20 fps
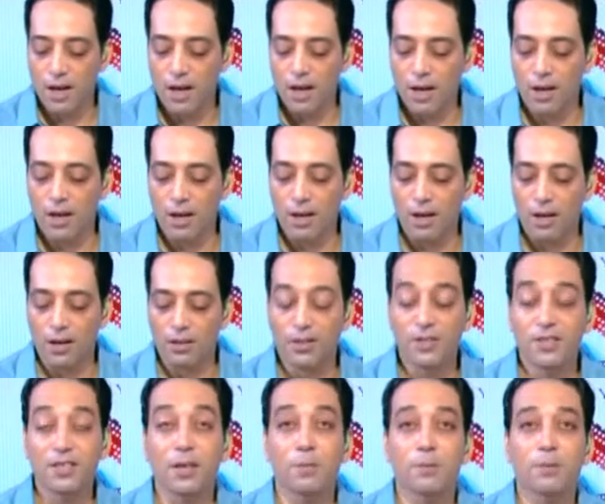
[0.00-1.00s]
On
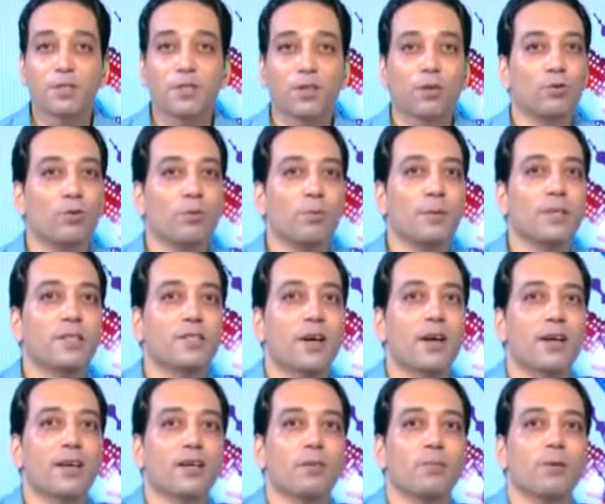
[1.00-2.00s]
this episode, we'll be
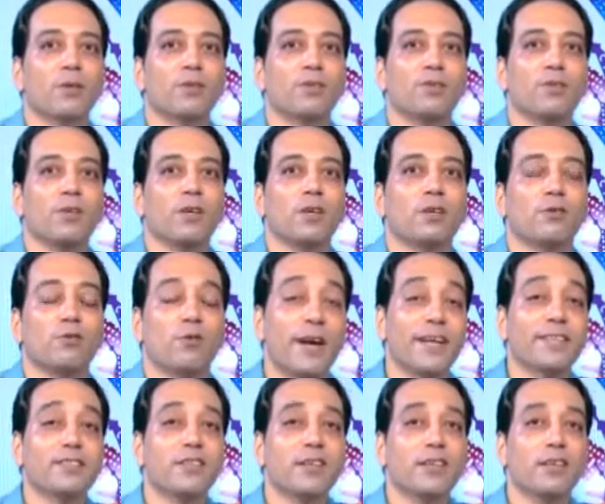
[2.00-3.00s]
talking about
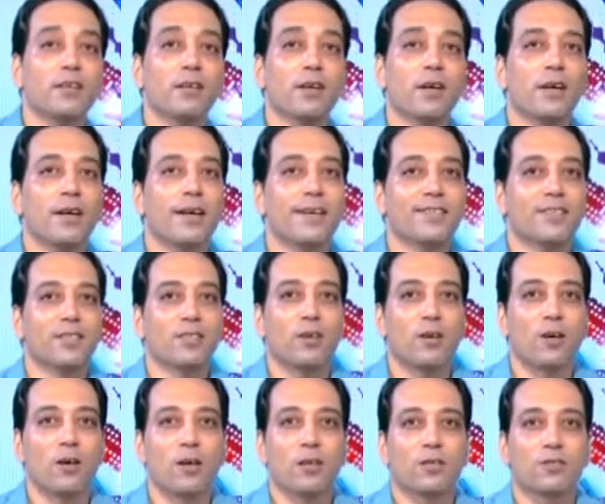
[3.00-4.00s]
writing as an
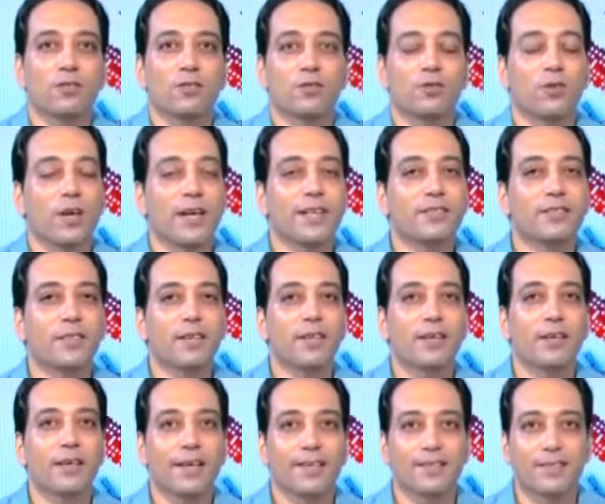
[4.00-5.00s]
art,
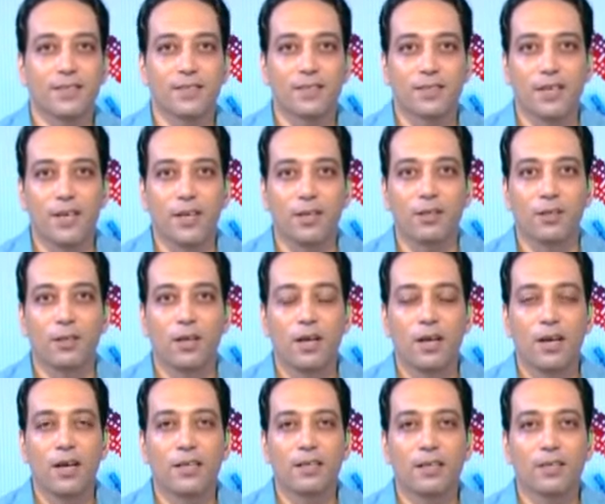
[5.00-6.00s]
writing as a skill.
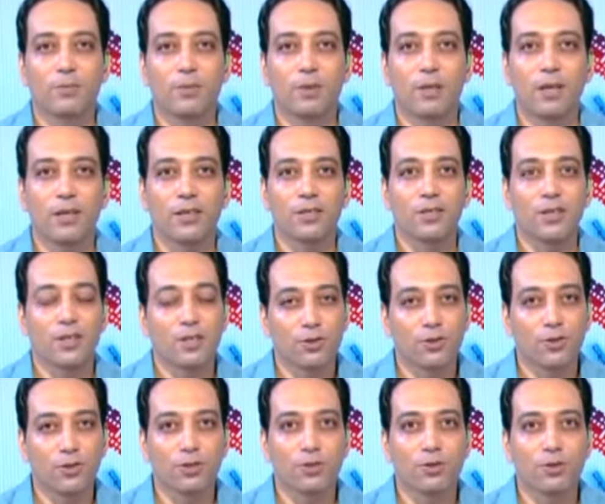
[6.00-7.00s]
And let me
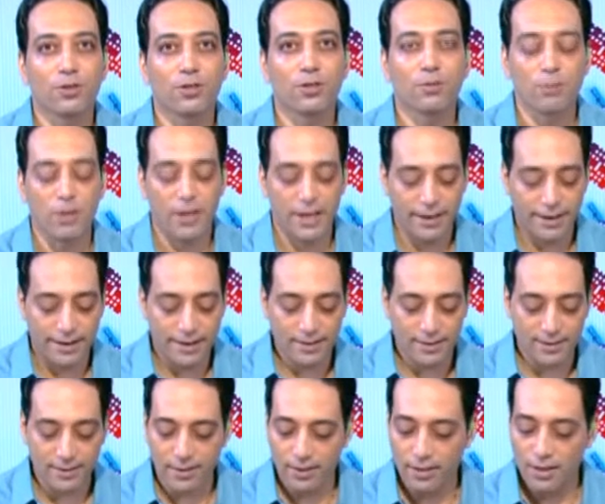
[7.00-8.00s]
introduce my
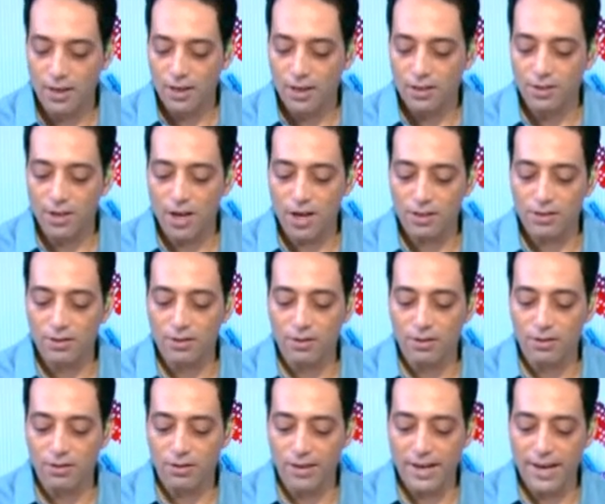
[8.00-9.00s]
guest,
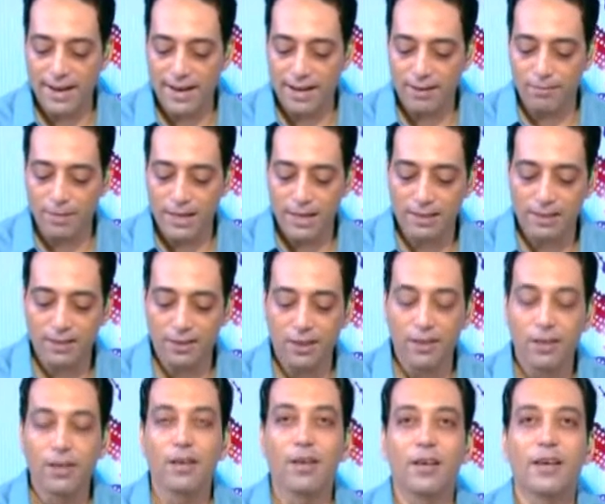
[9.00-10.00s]
Dr. Riham
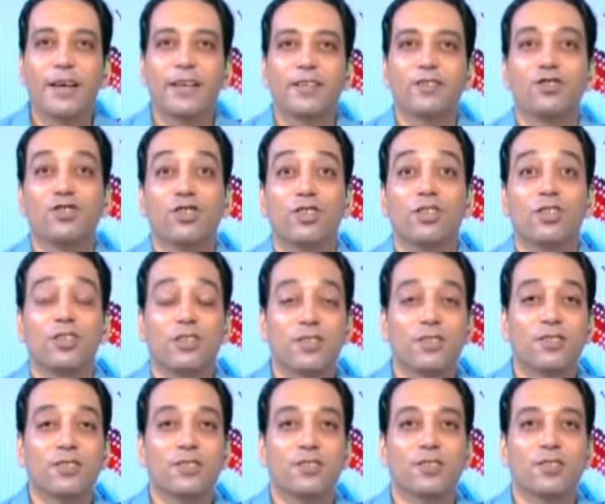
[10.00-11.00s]
Adly, and she
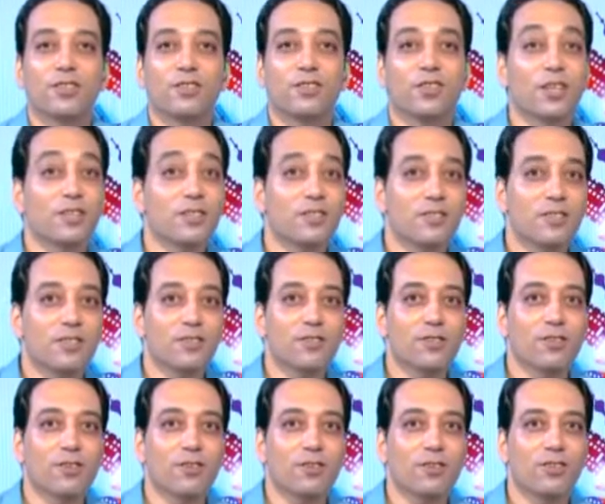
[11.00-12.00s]
is not a
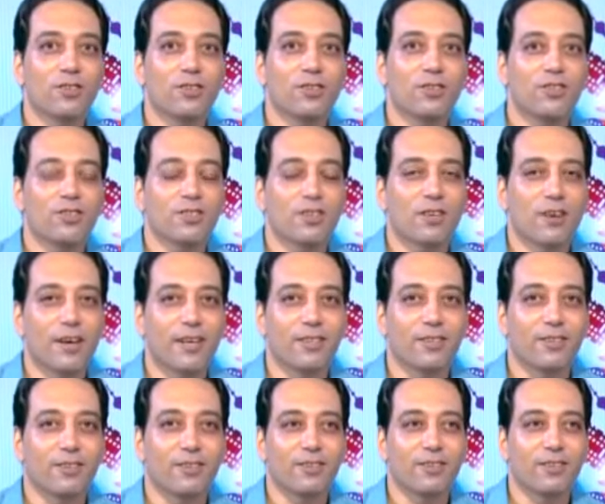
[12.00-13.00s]
teacher, she's a
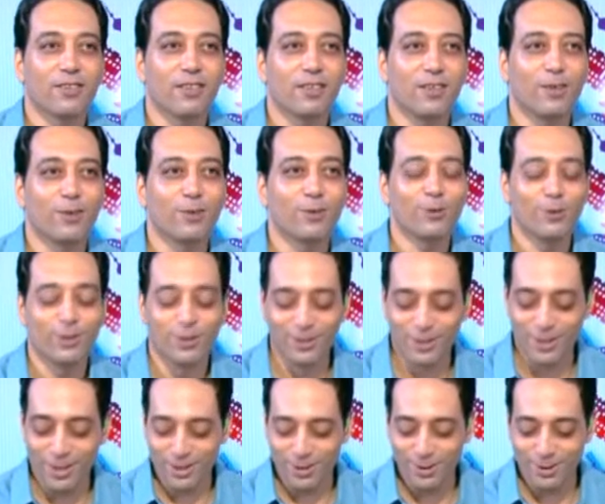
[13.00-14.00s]
writer. Hello,
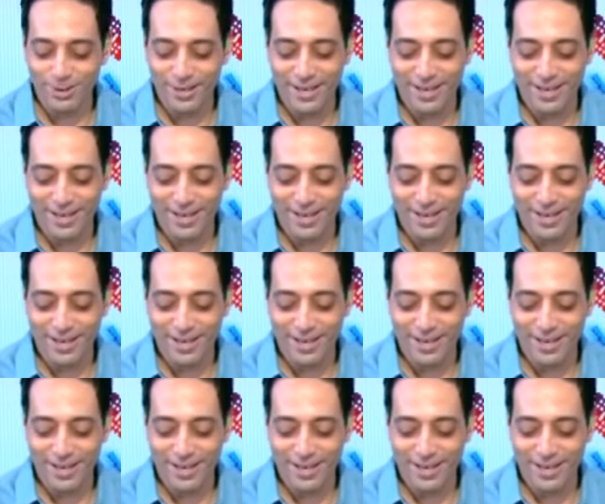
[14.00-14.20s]
Dr.